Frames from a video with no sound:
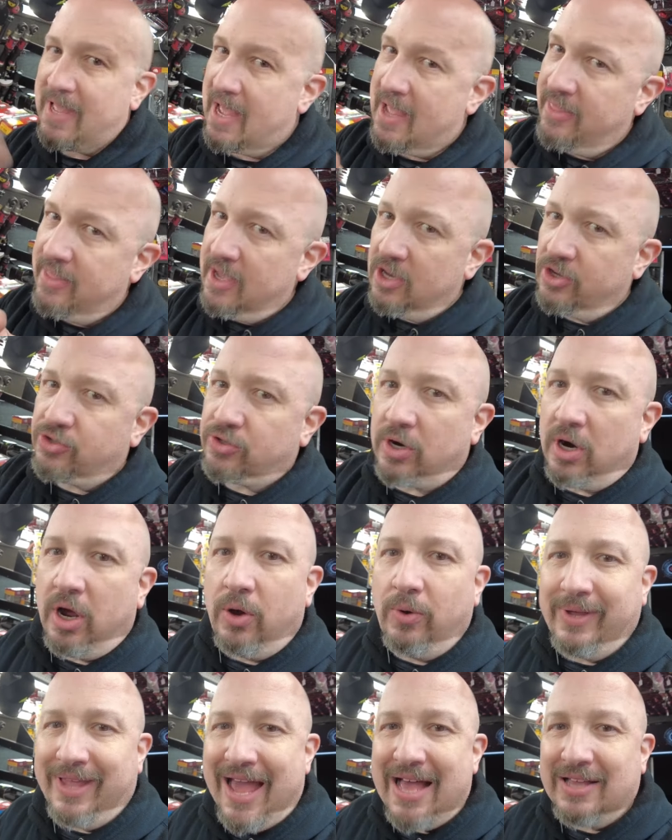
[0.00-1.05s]
in the
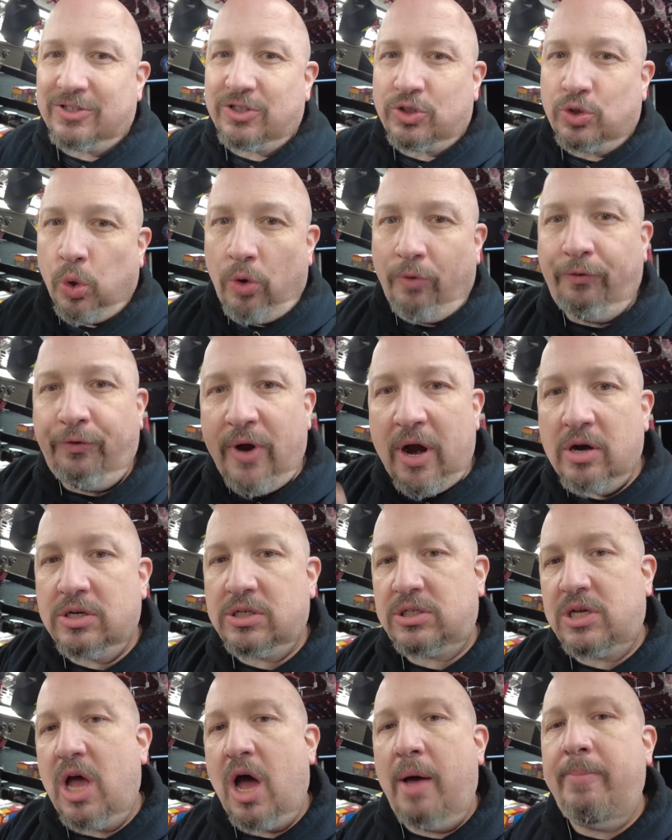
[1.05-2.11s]
intro, yes, Tool Fair
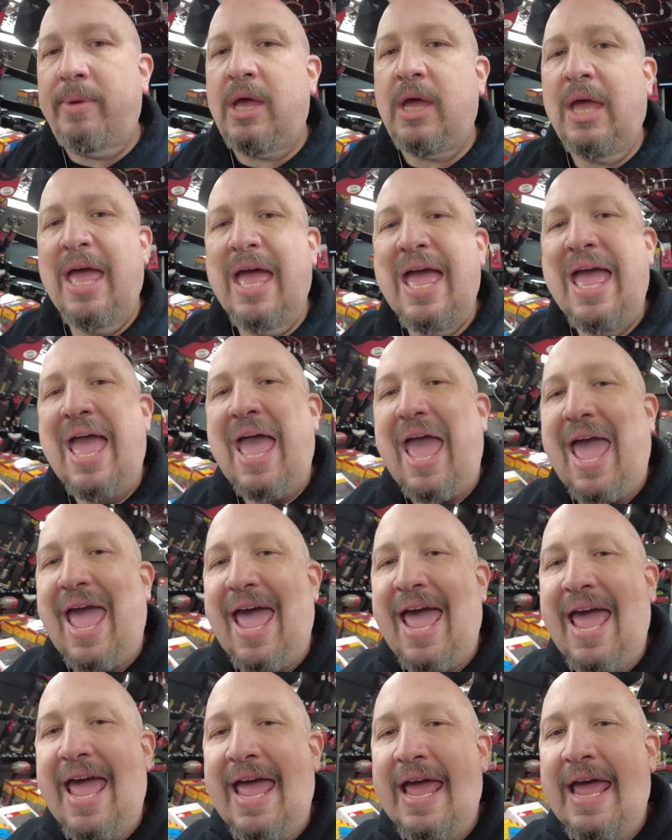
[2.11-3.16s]
is coming,
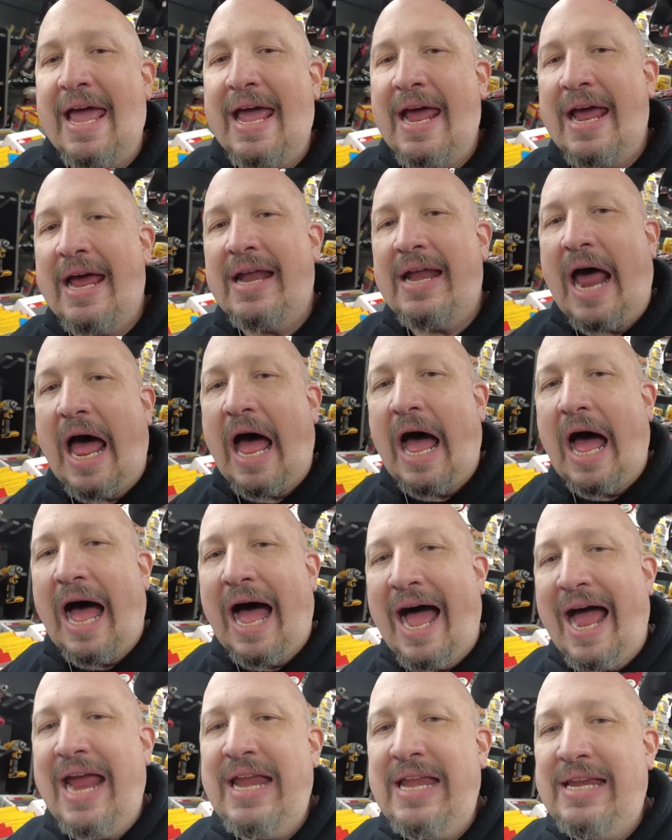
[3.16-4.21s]
and
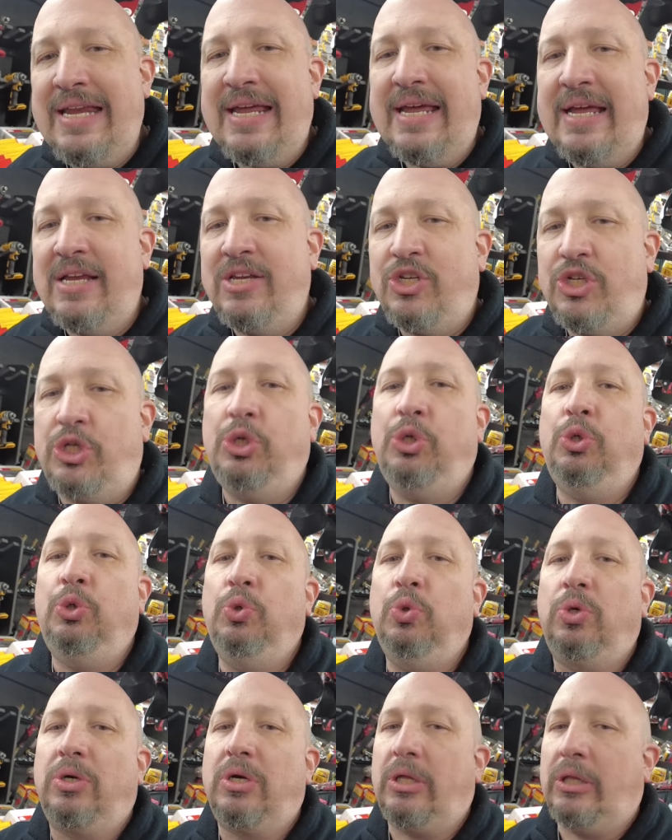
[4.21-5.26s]
I need
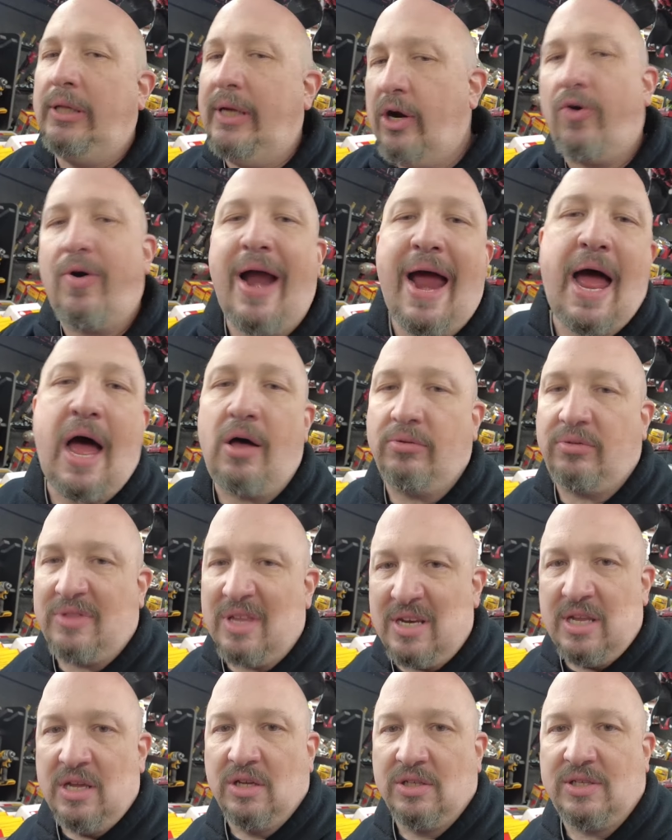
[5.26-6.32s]
to clear out the
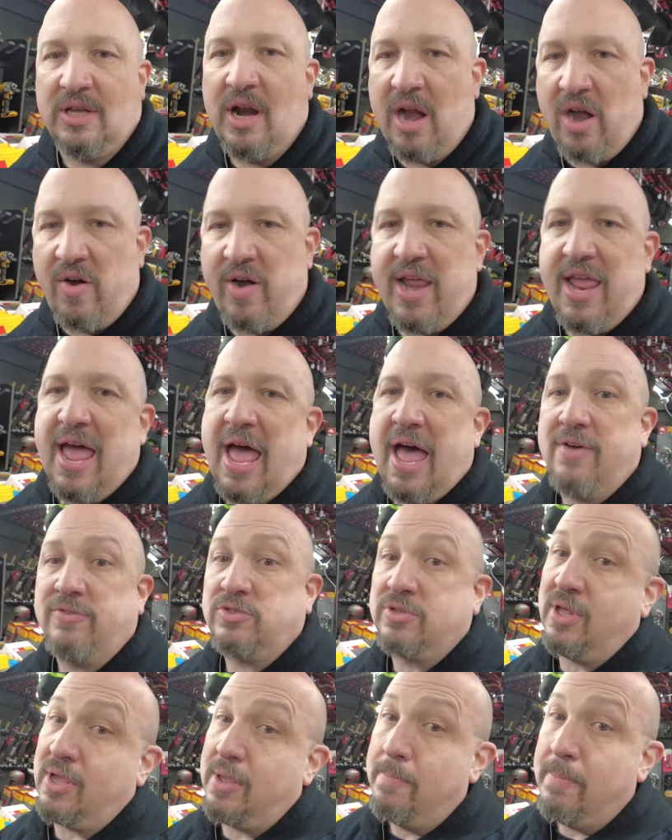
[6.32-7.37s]
deals that I already have
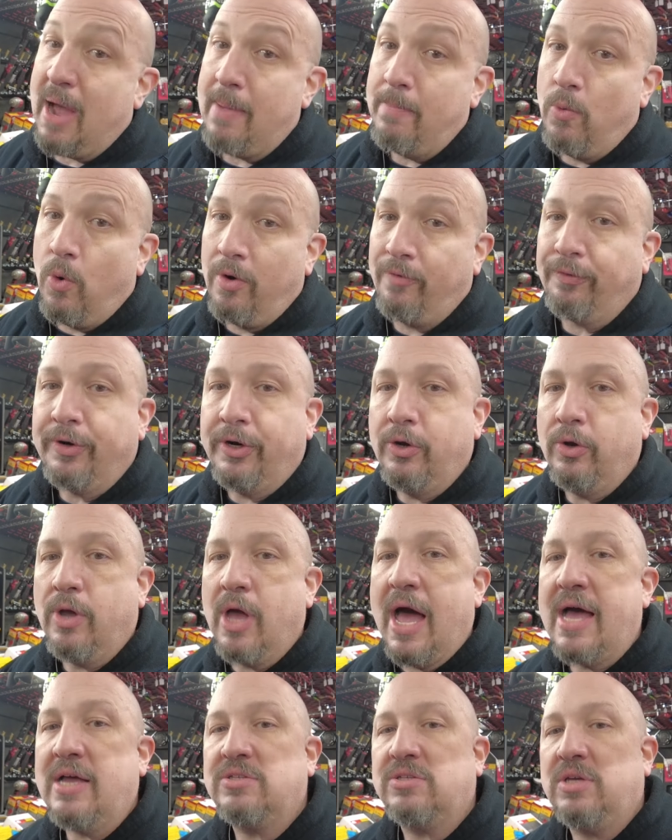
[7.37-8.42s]
so that I can buy more for you
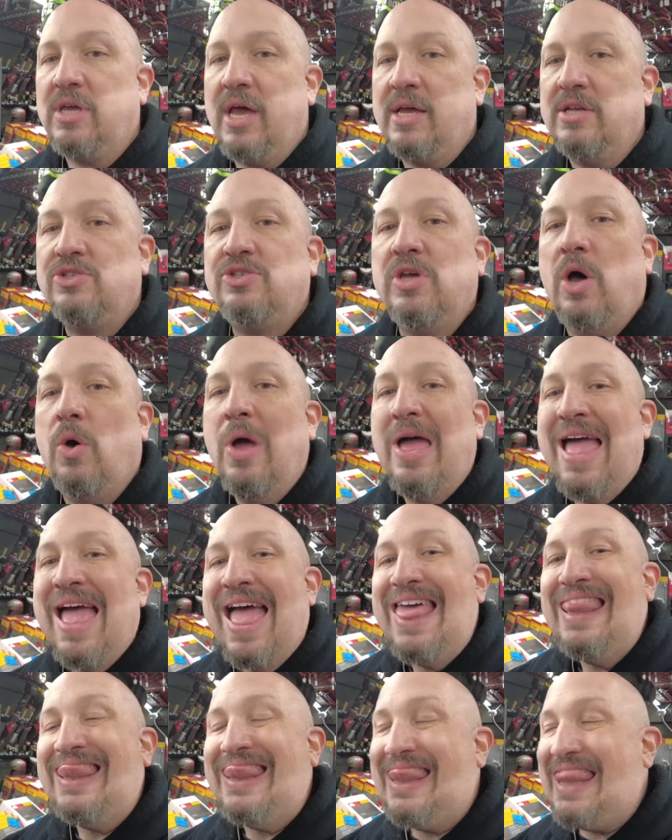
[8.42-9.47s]
guys, okay? So
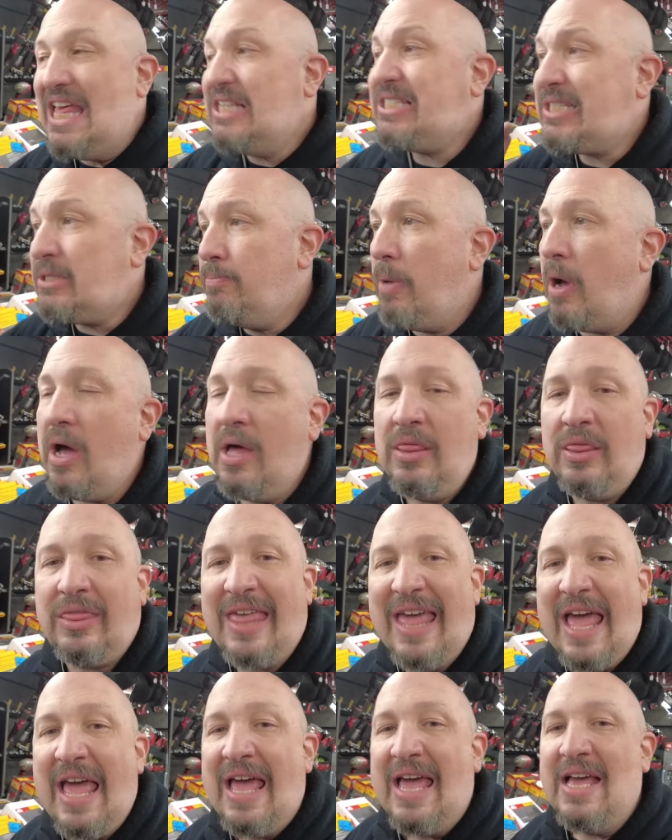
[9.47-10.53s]
this month
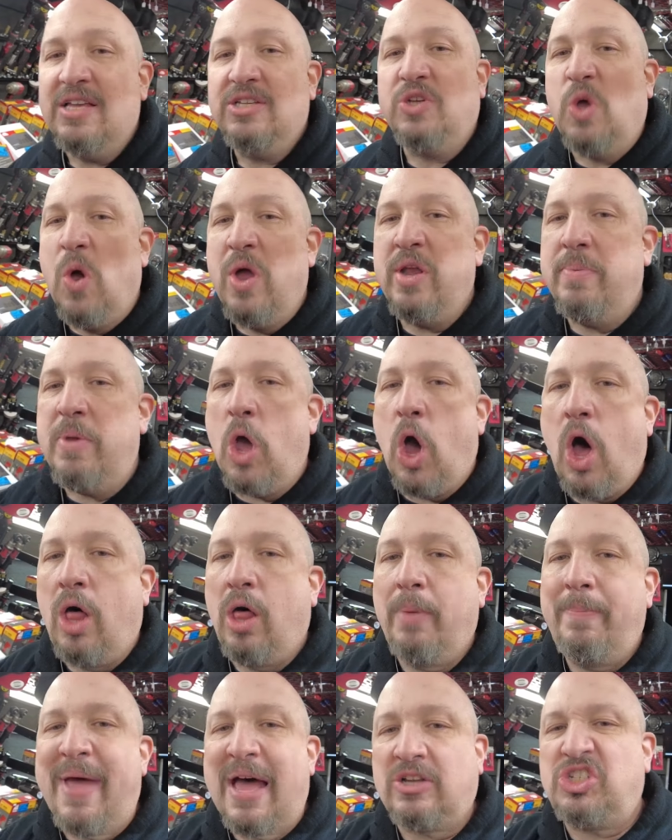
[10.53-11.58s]
is going to be
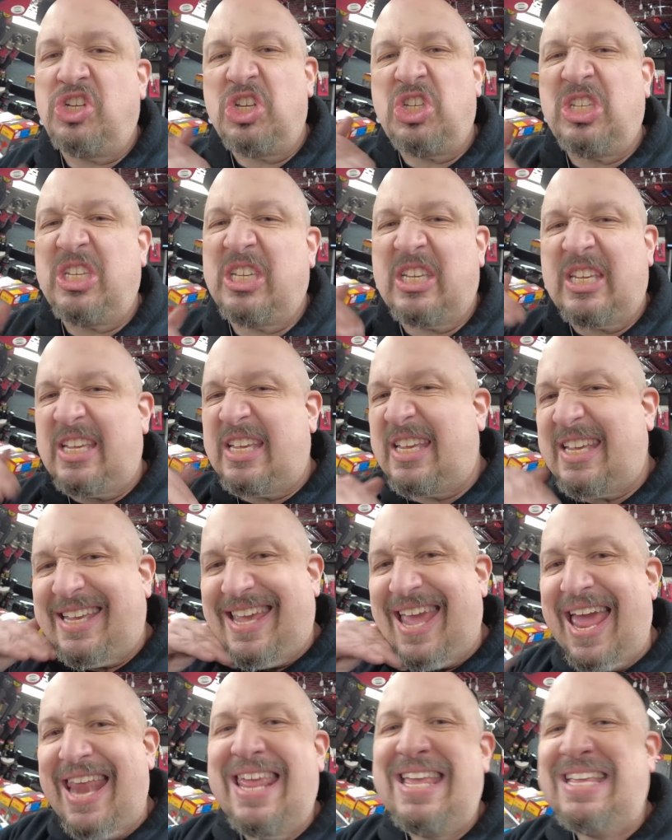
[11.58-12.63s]
all about just
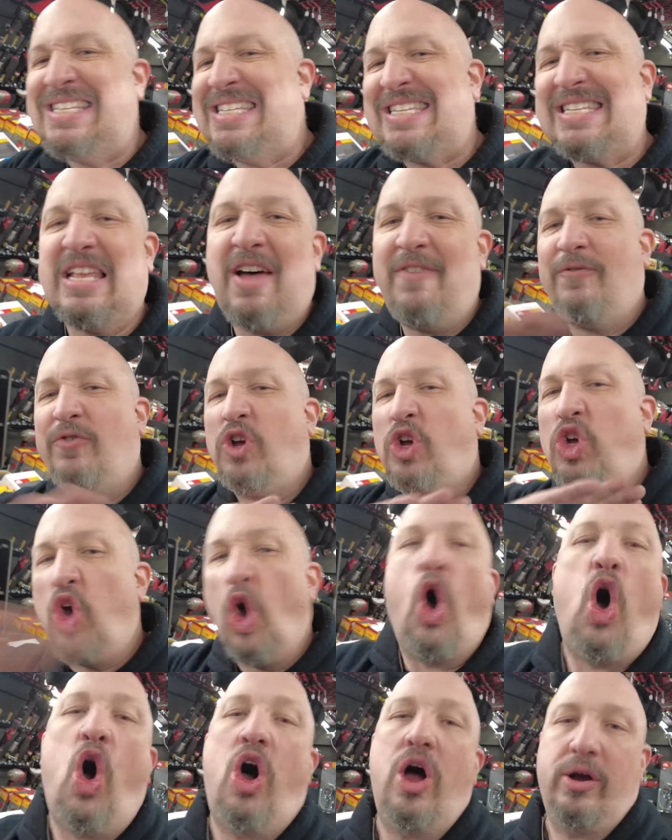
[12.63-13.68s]
getting stuff
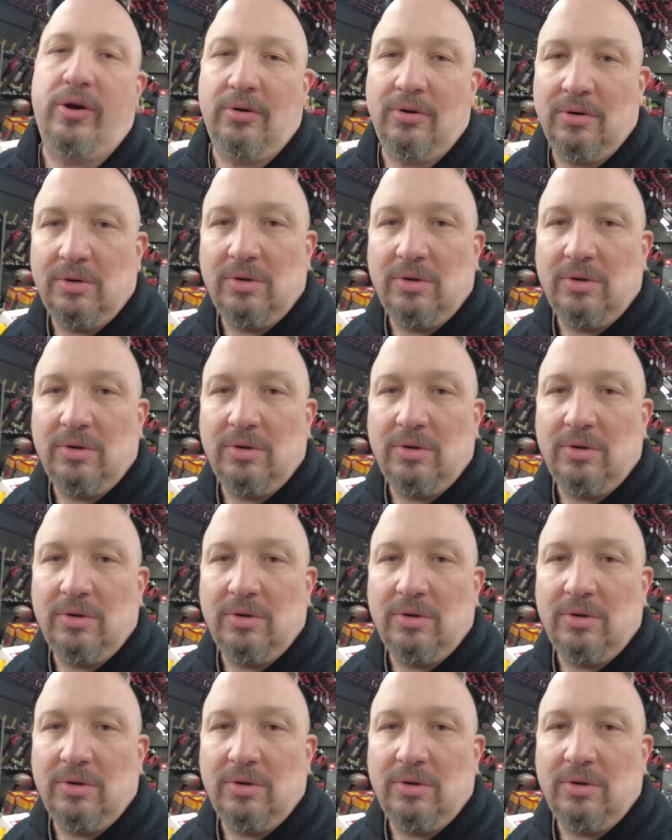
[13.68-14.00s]
gone.